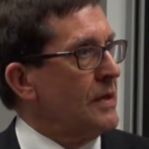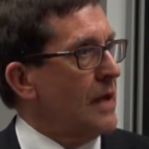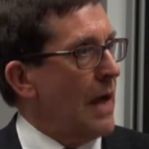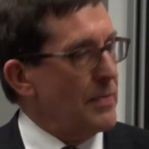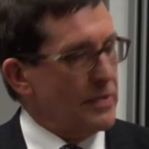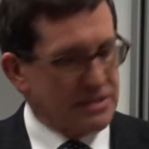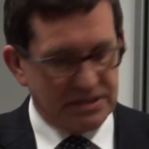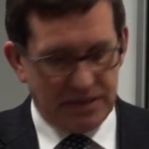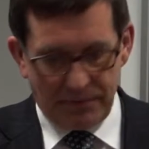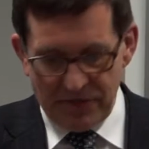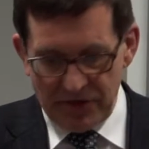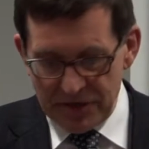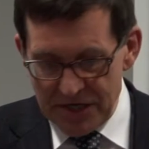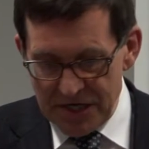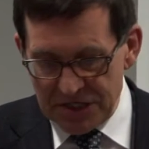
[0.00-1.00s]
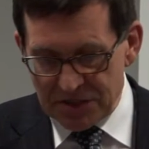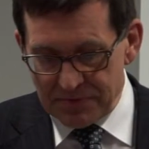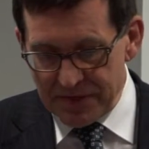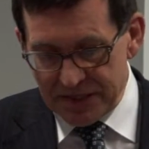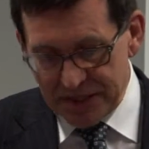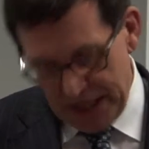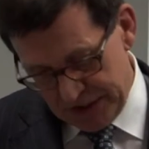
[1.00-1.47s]
and this is something that needs to
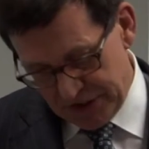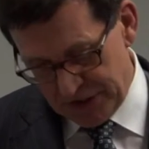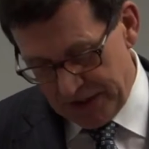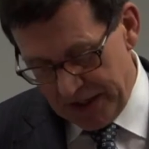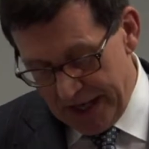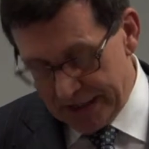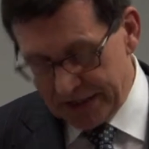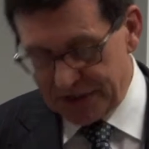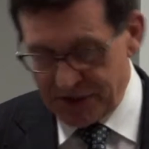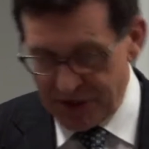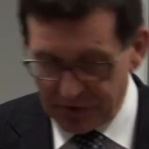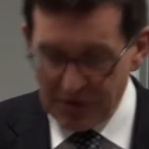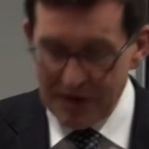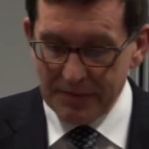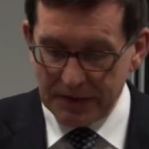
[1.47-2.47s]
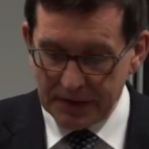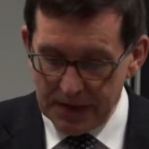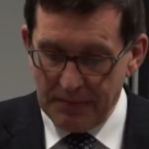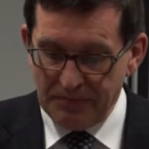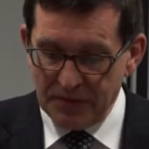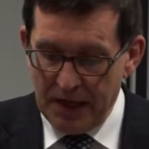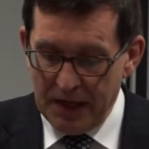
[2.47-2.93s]
be tested, hence the agreement,
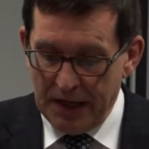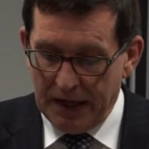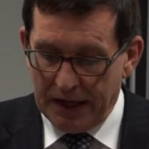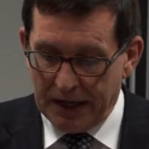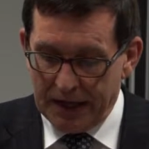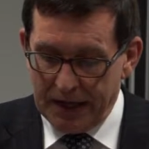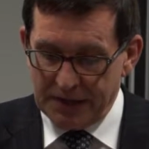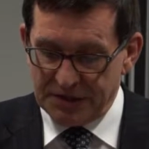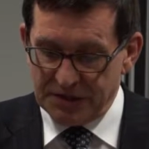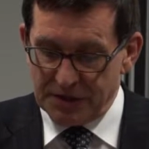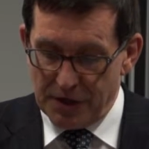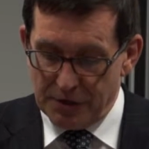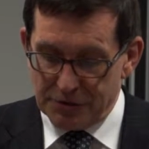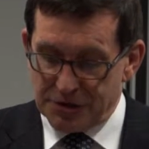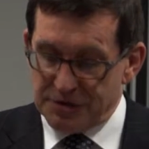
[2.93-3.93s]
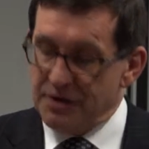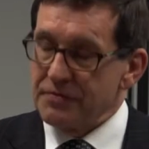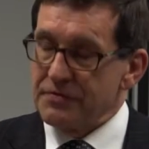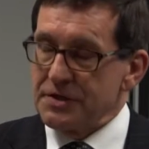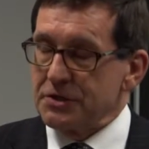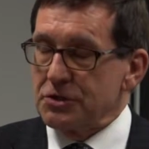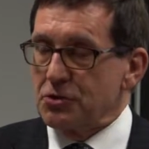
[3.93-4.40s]
hence the notion
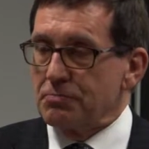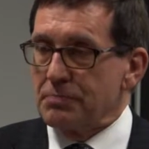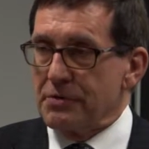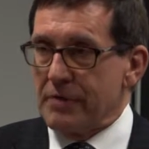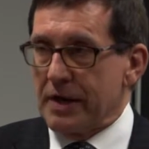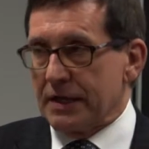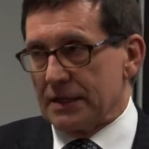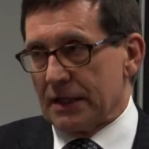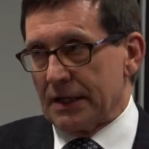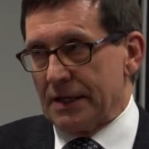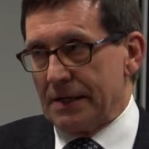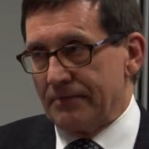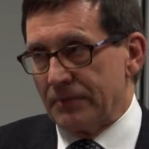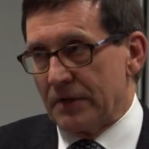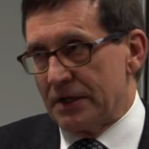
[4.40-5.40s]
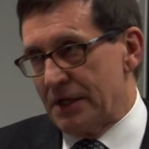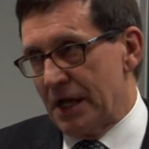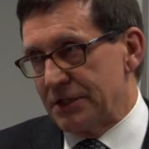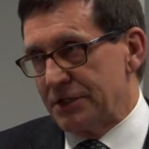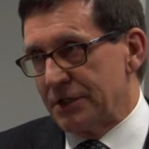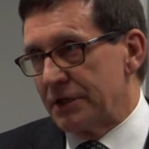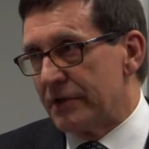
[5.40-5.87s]
that this should be regularly
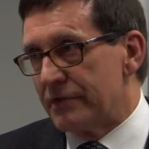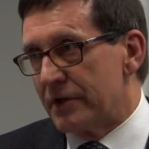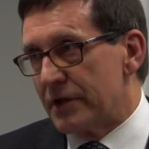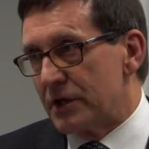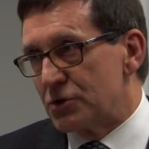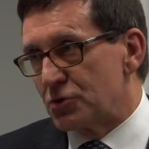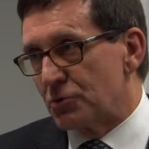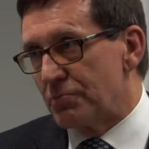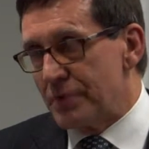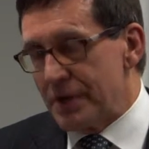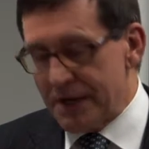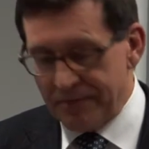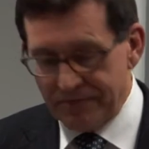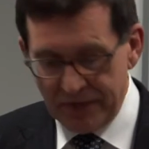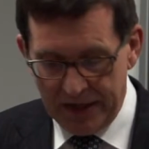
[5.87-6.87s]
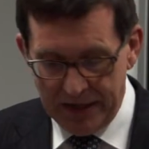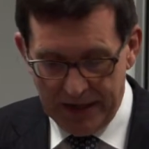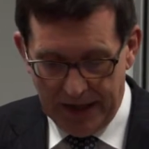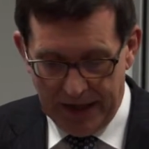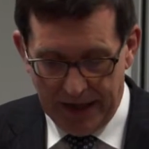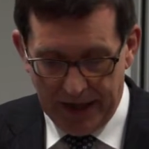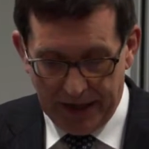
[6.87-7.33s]
tested and that there should be
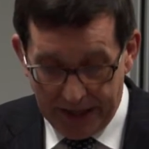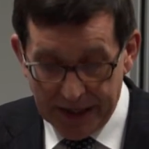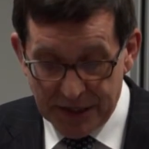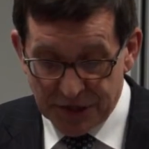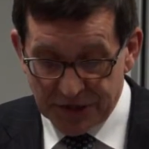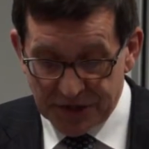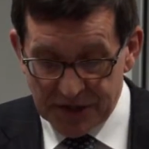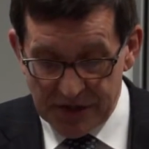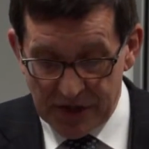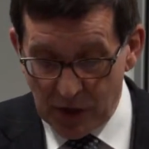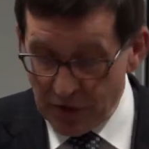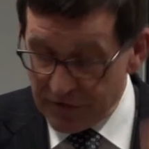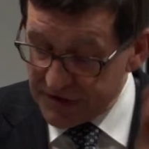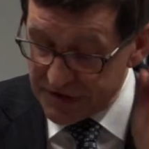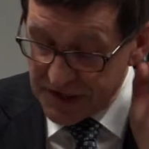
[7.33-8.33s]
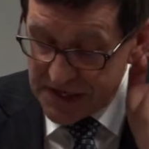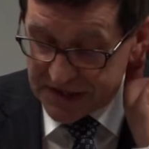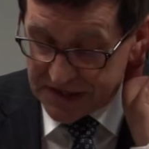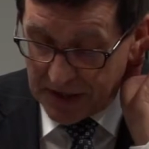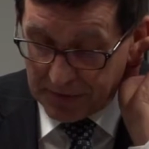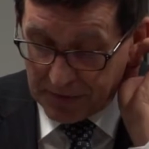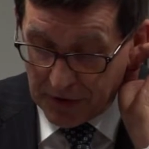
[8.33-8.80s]
an agency that
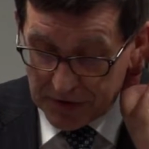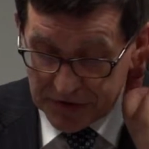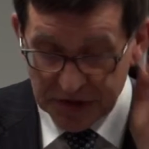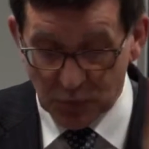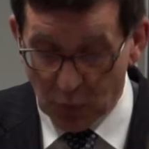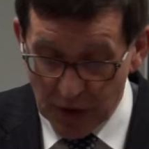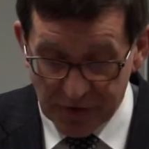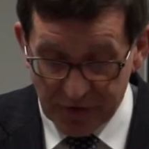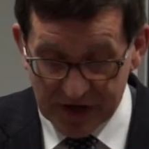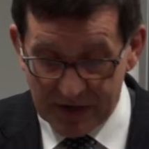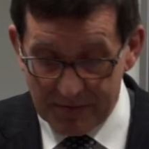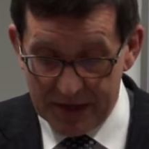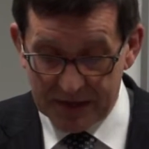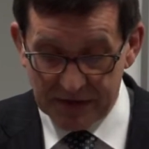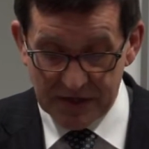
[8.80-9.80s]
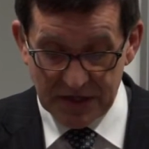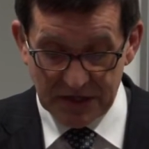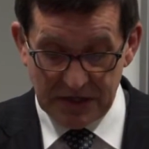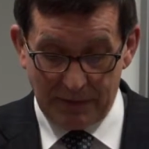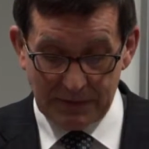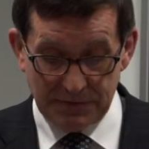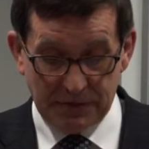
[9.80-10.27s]
oversees that process. We had recommended the
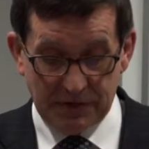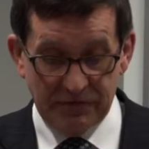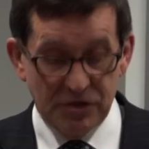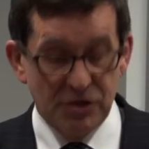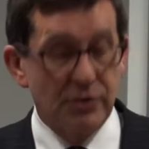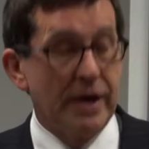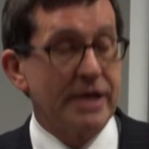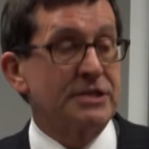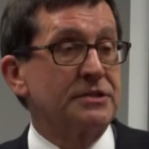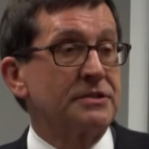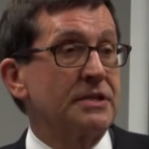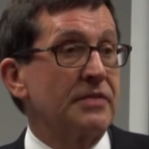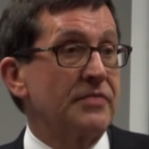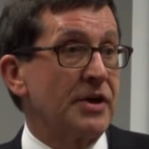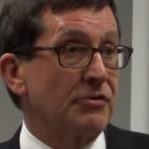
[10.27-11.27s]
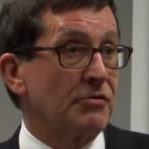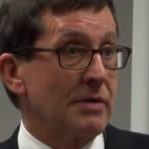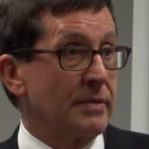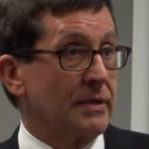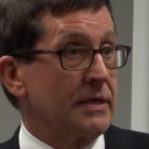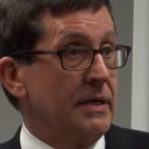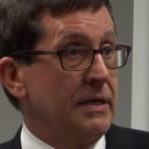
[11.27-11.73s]
establishment of a new agency. The
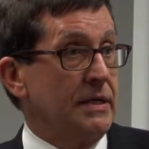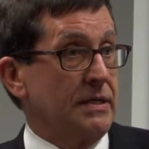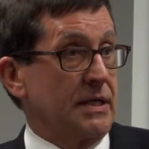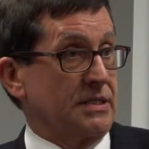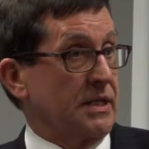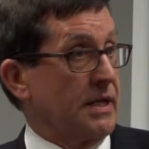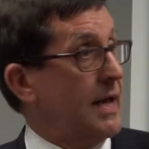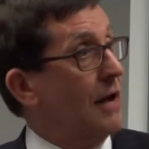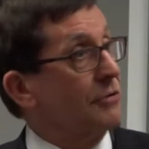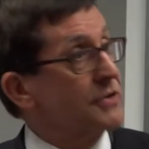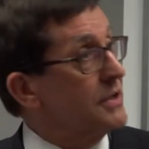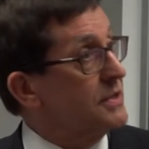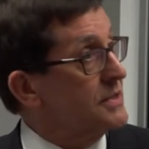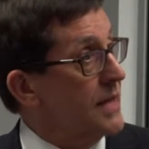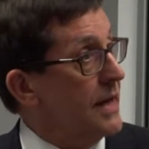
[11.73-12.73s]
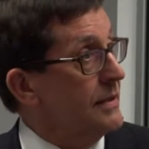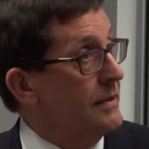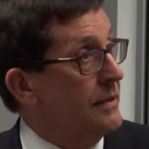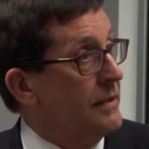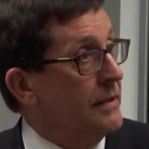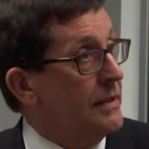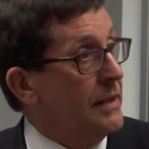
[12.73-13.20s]
agreement doesn't countenance
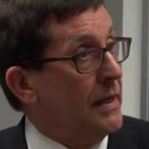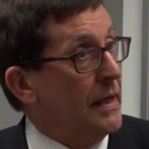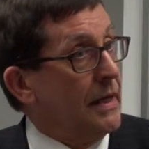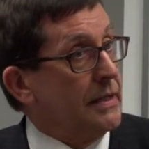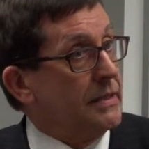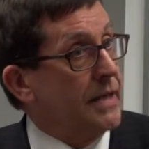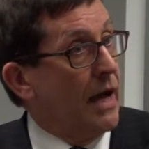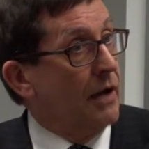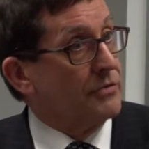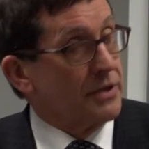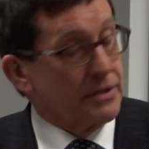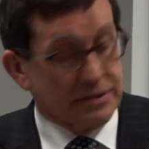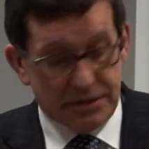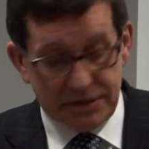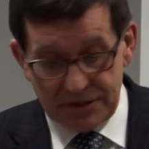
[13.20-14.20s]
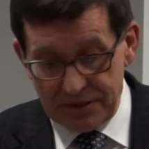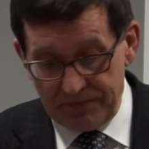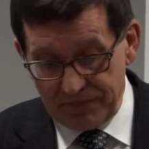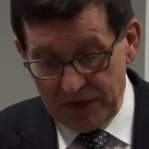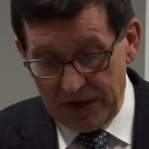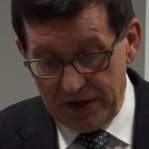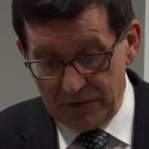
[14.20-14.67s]
that. It
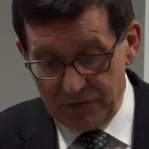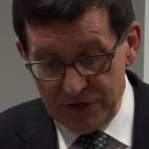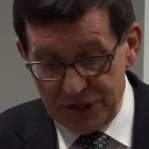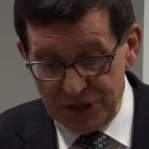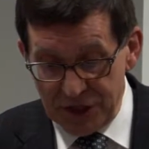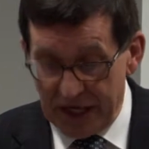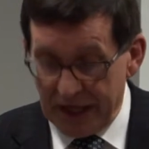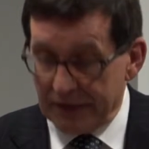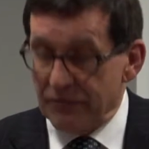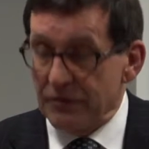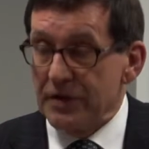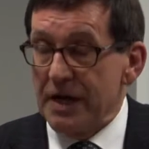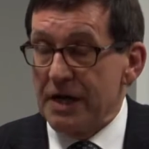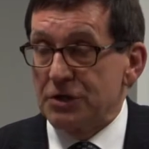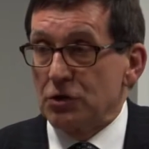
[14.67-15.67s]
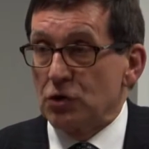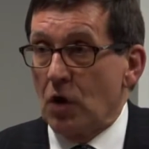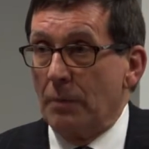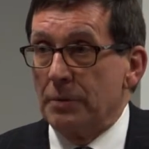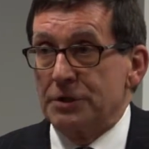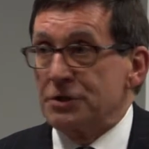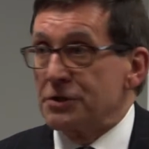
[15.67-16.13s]
countenances rejigging the National
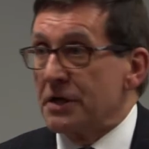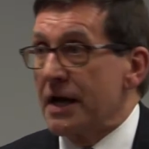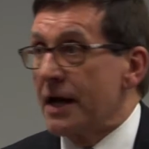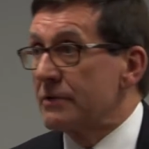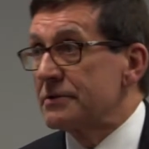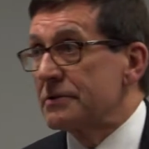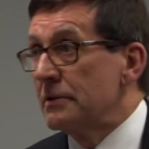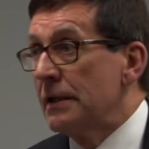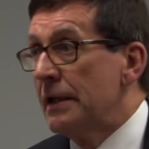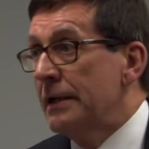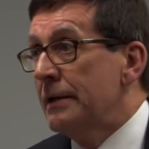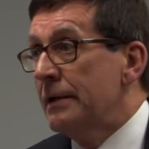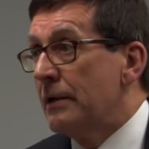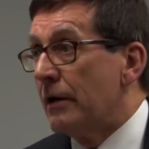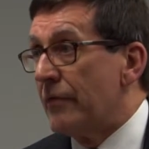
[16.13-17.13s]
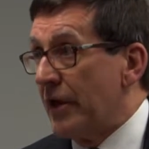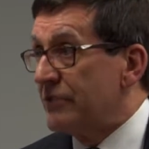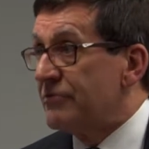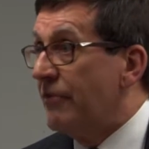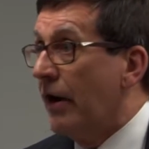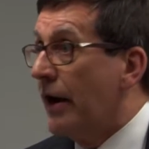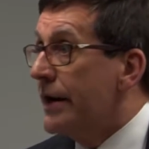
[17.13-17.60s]
Competition Council. Well,
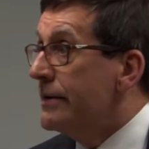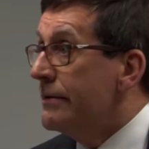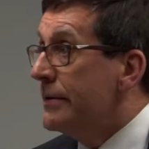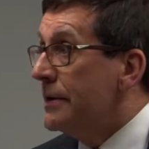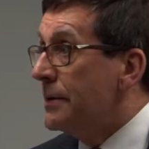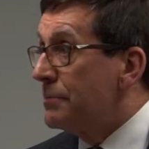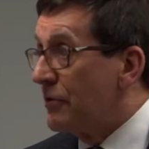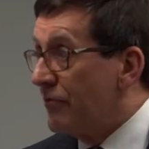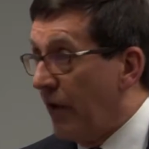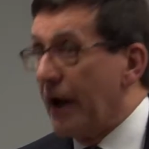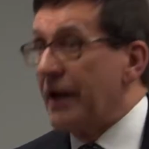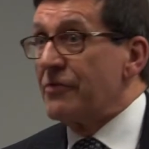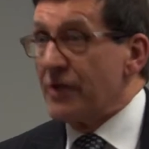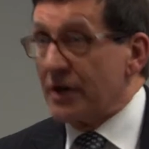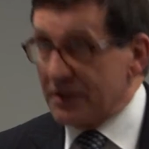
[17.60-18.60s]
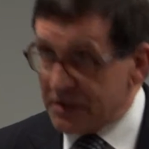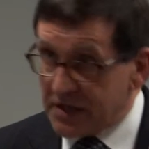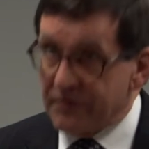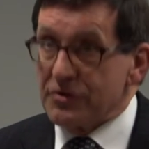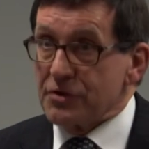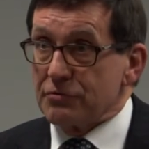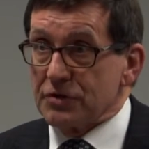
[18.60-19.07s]
that's fine, provided that it's
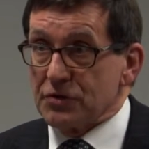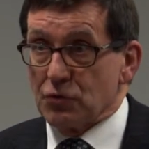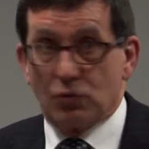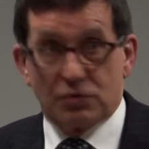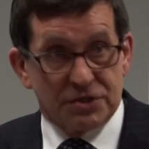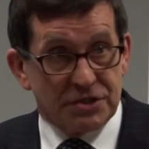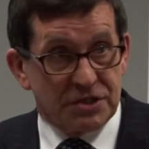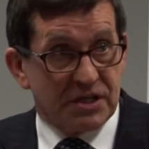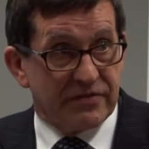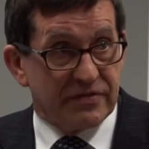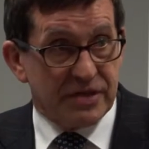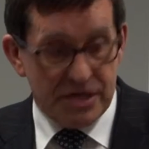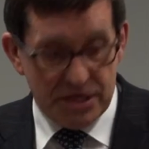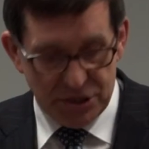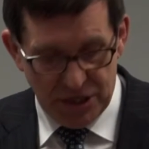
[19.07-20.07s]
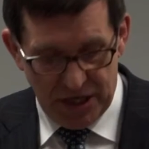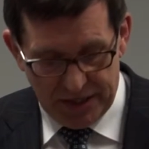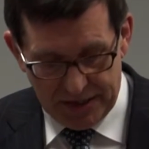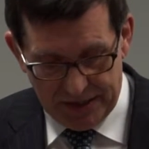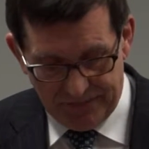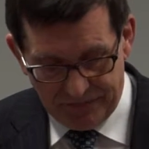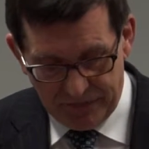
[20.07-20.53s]
given the resources and given the
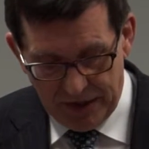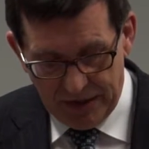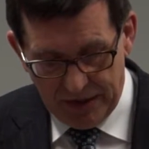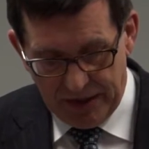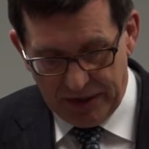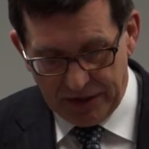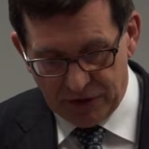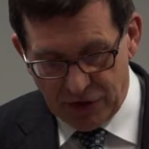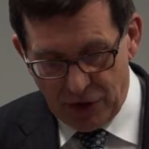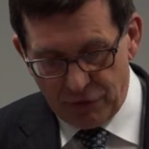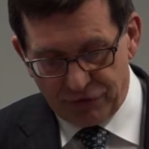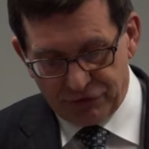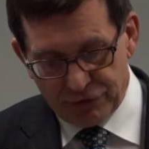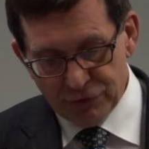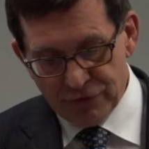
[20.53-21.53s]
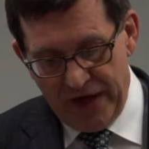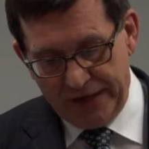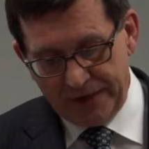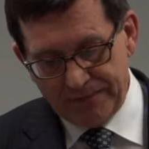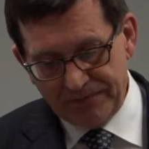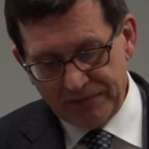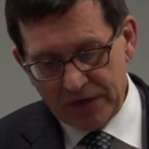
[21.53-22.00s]
agenda to go through that.